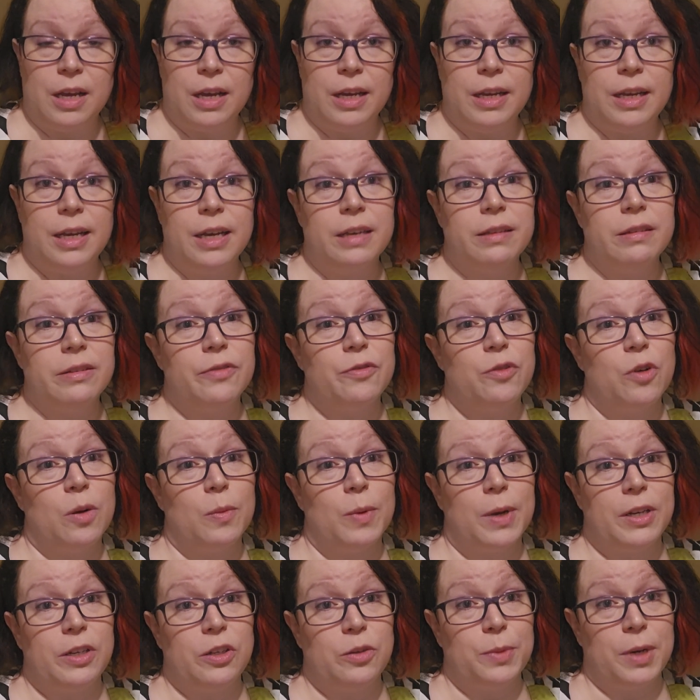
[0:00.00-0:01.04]
He has a
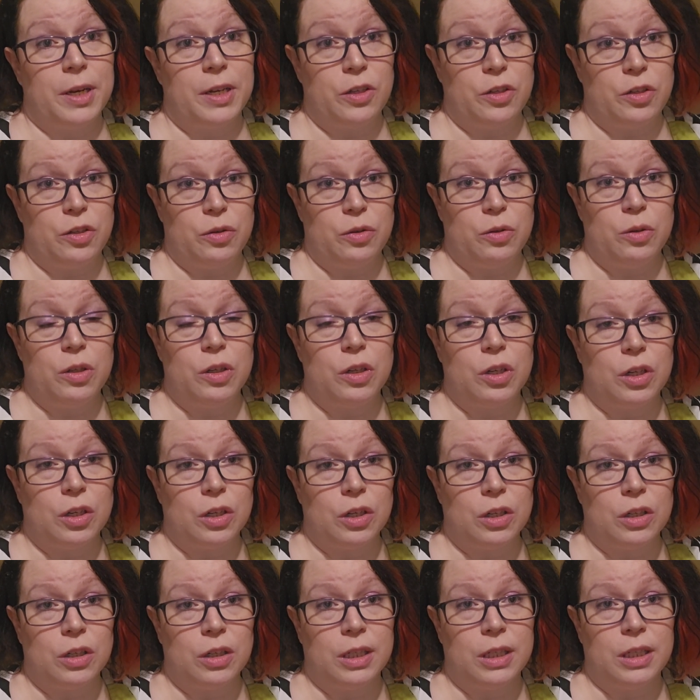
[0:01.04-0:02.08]
4x2x2.
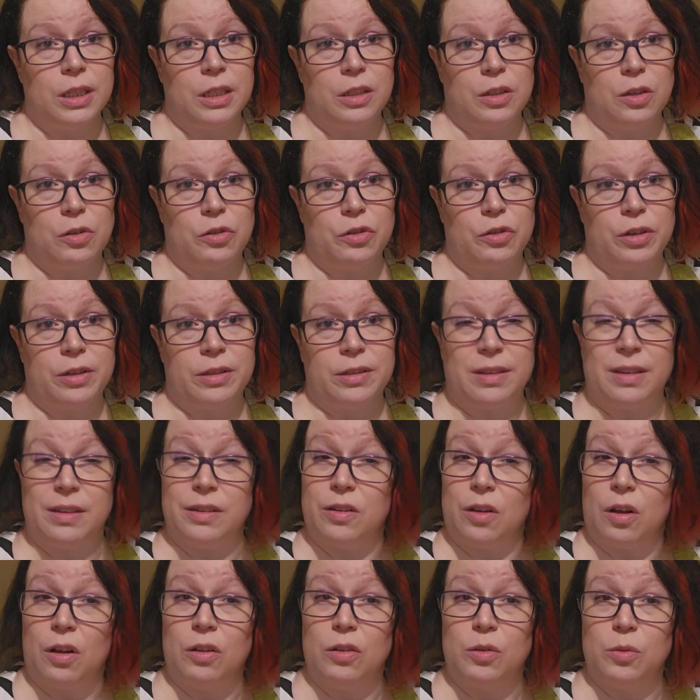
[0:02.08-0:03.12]
Her enclosure as an
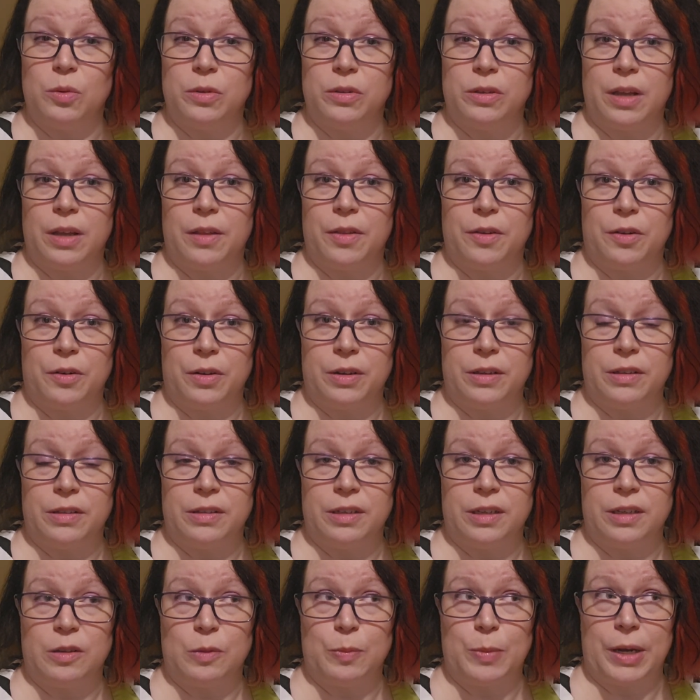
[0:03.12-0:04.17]
adult was a
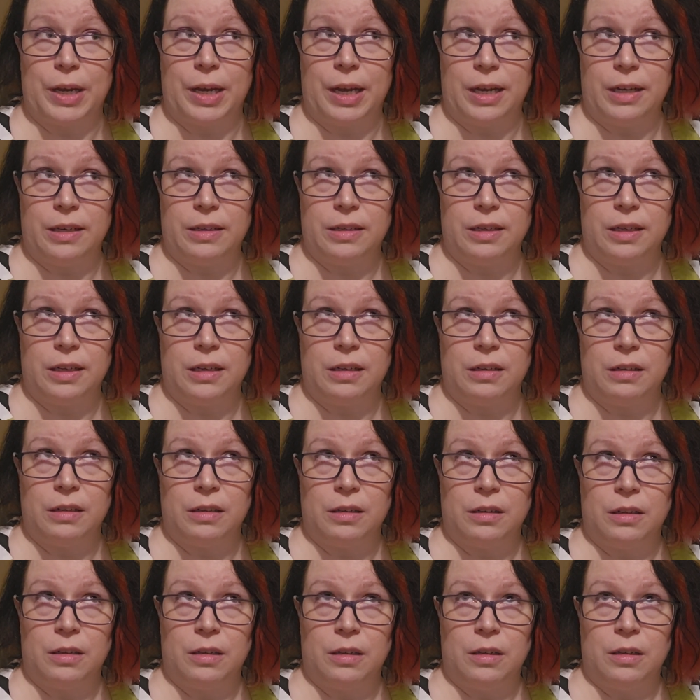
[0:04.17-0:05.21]
36 by 18
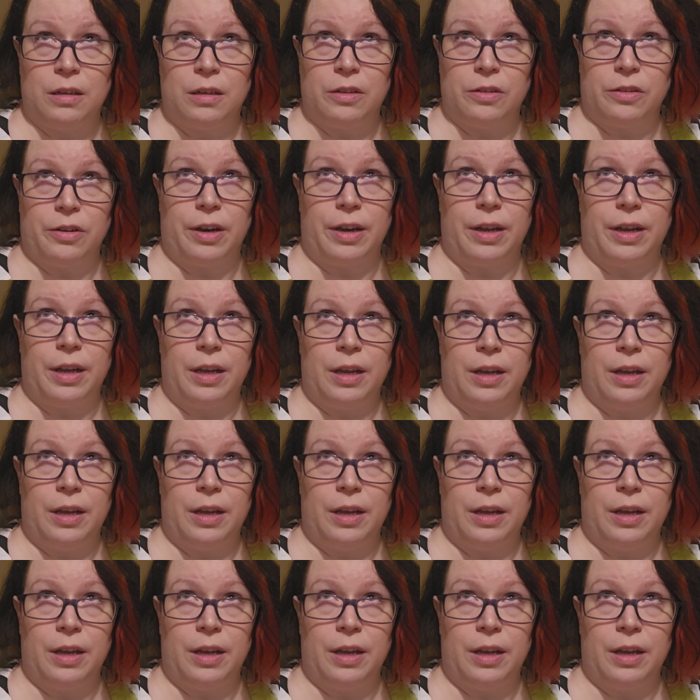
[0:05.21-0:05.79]
by